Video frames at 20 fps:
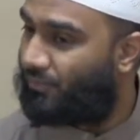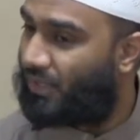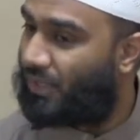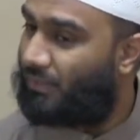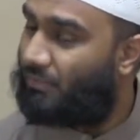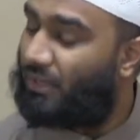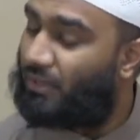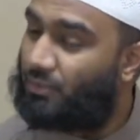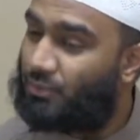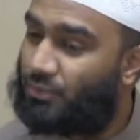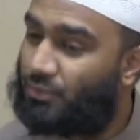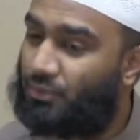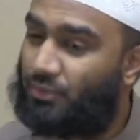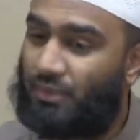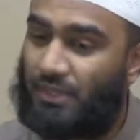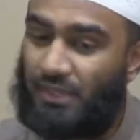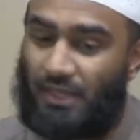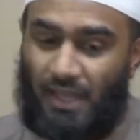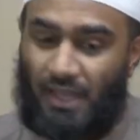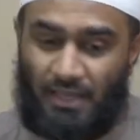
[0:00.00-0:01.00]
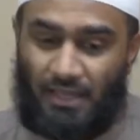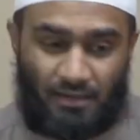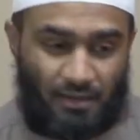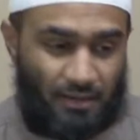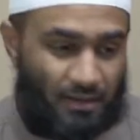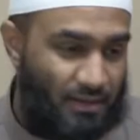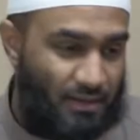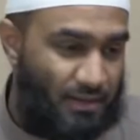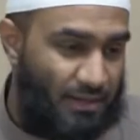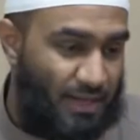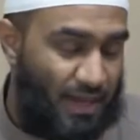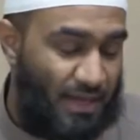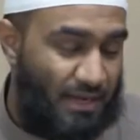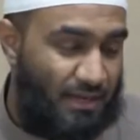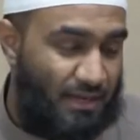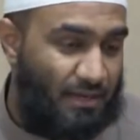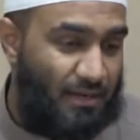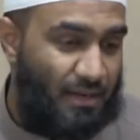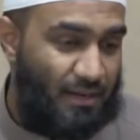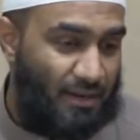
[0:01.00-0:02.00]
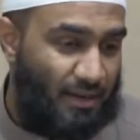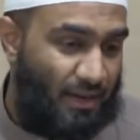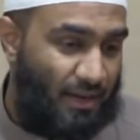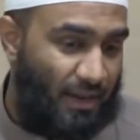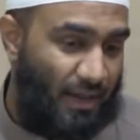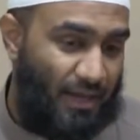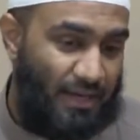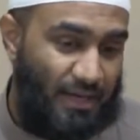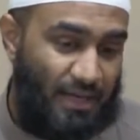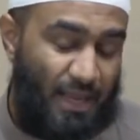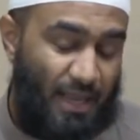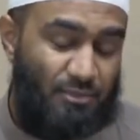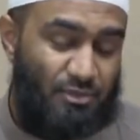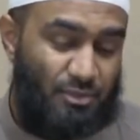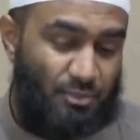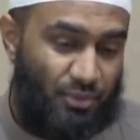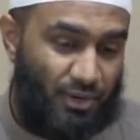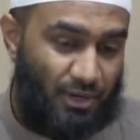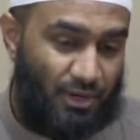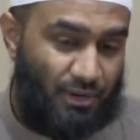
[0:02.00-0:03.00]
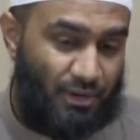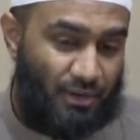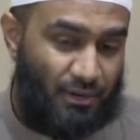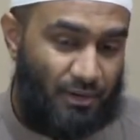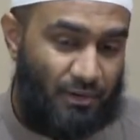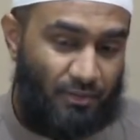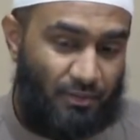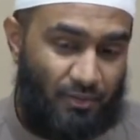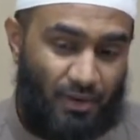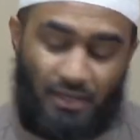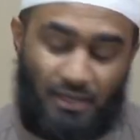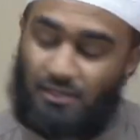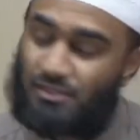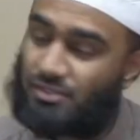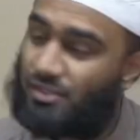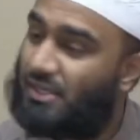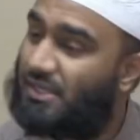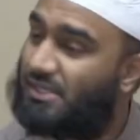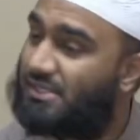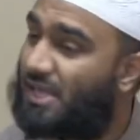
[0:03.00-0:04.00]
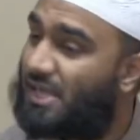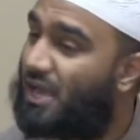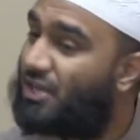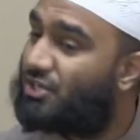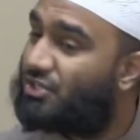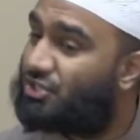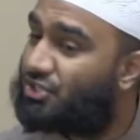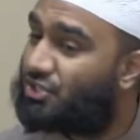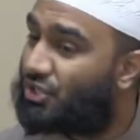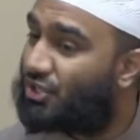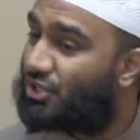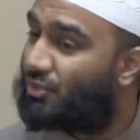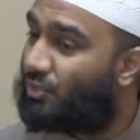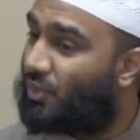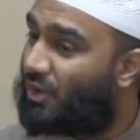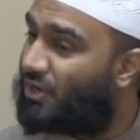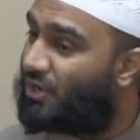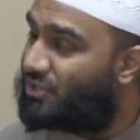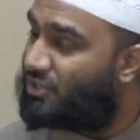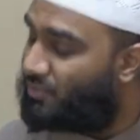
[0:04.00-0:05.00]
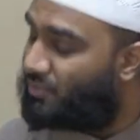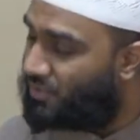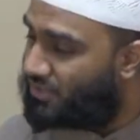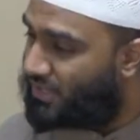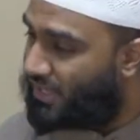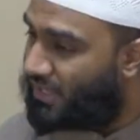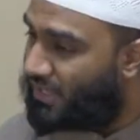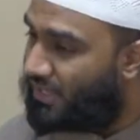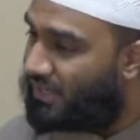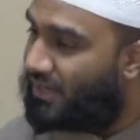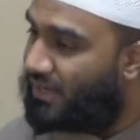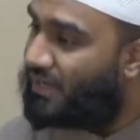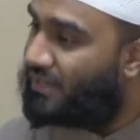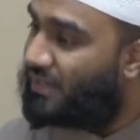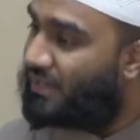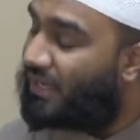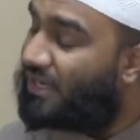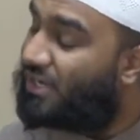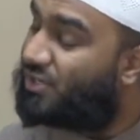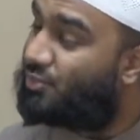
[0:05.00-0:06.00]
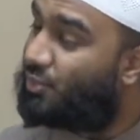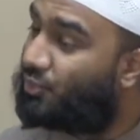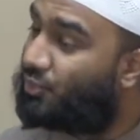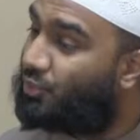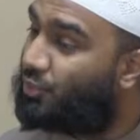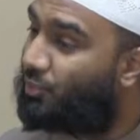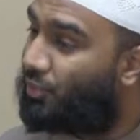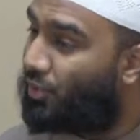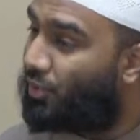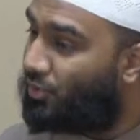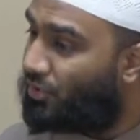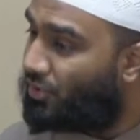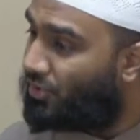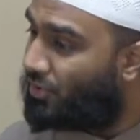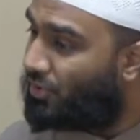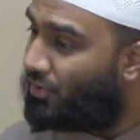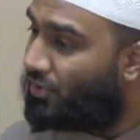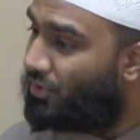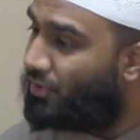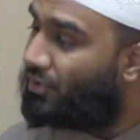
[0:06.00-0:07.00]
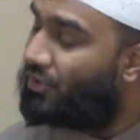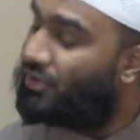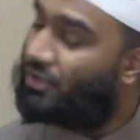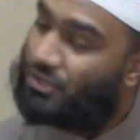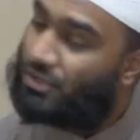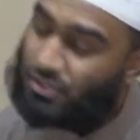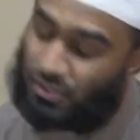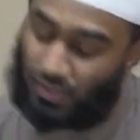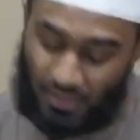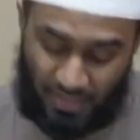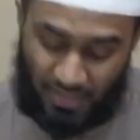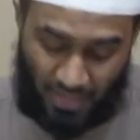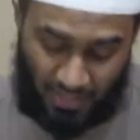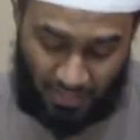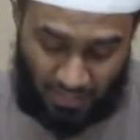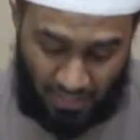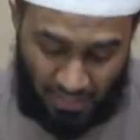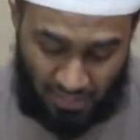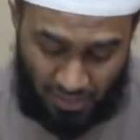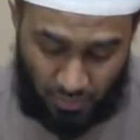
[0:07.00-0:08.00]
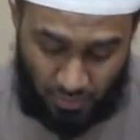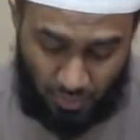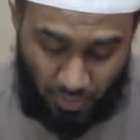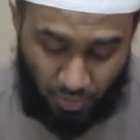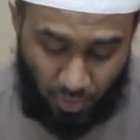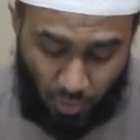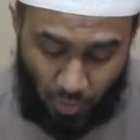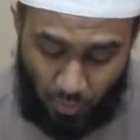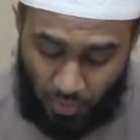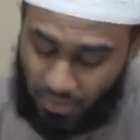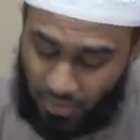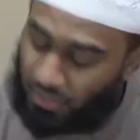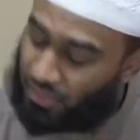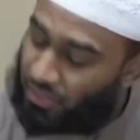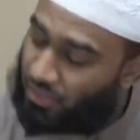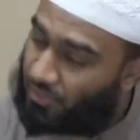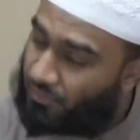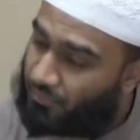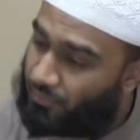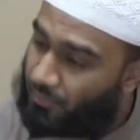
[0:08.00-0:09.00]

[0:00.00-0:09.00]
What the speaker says: He made wudu, he ate it, and he came to pray, right? So he's not sure 100% that his wudu broke. So in that case, we'll go with